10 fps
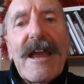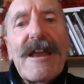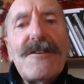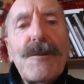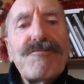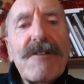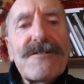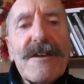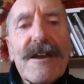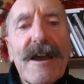In the
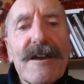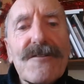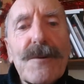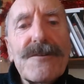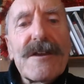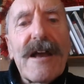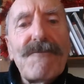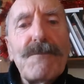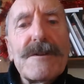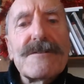present case, what the
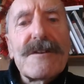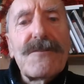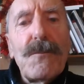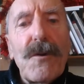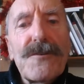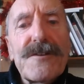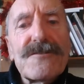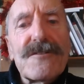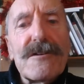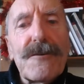government doesn't want
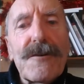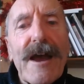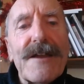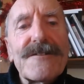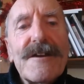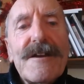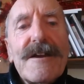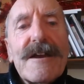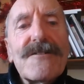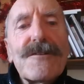us to look at
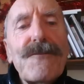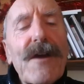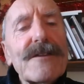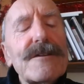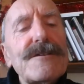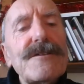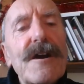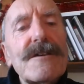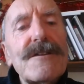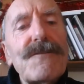is the fact that
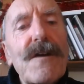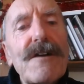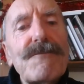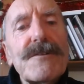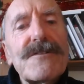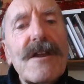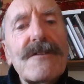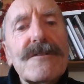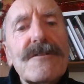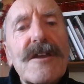
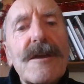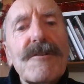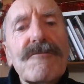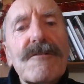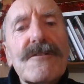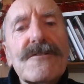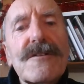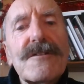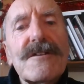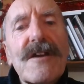95% of the immigrants
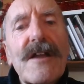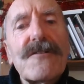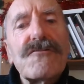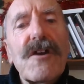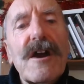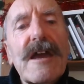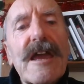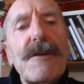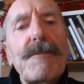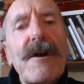to this country are
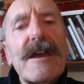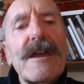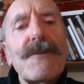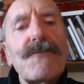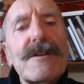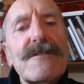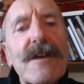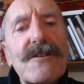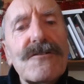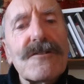here by
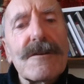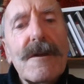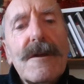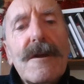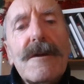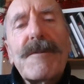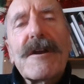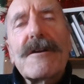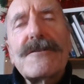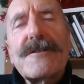invitation
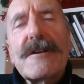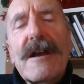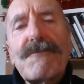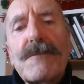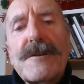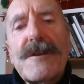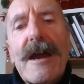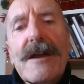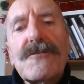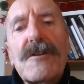because the government
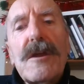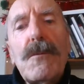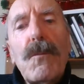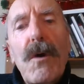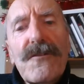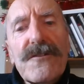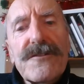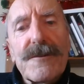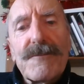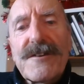actually
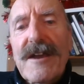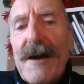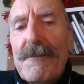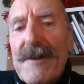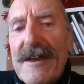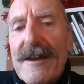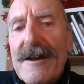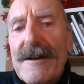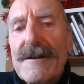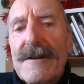wants them to come here.